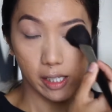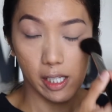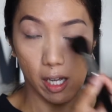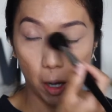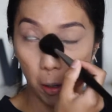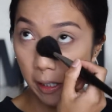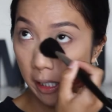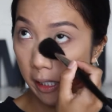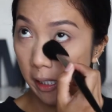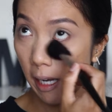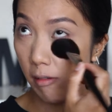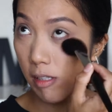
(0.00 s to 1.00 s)
The
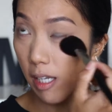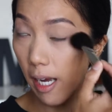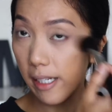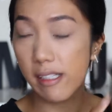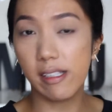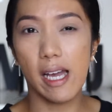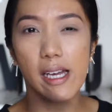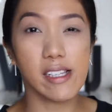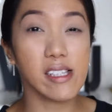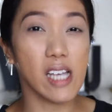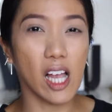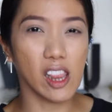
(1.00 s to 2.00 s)
only downside is that
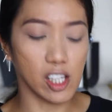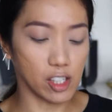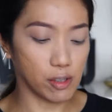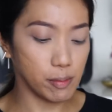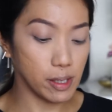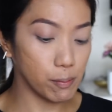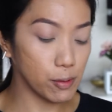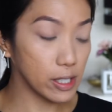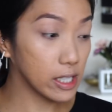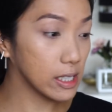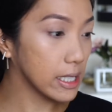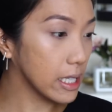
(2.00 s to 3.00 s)
it's a little bit
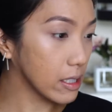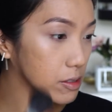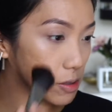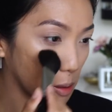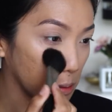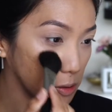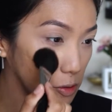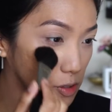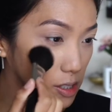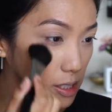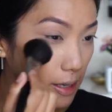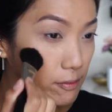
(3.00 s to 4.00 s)
prickly, so you
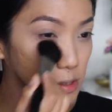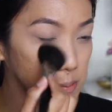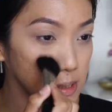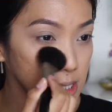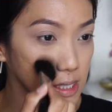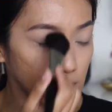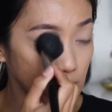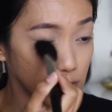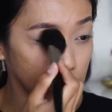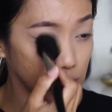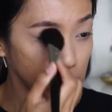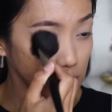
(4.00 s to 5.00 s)
just have to be
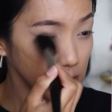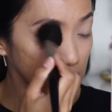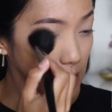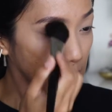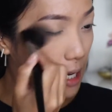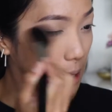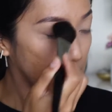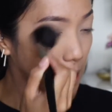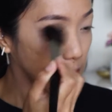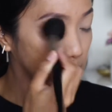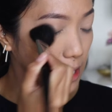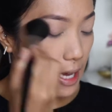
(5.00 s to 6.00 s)
careful
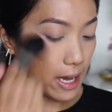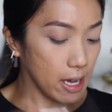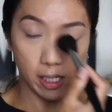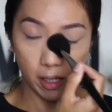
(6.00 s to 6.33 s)
about that.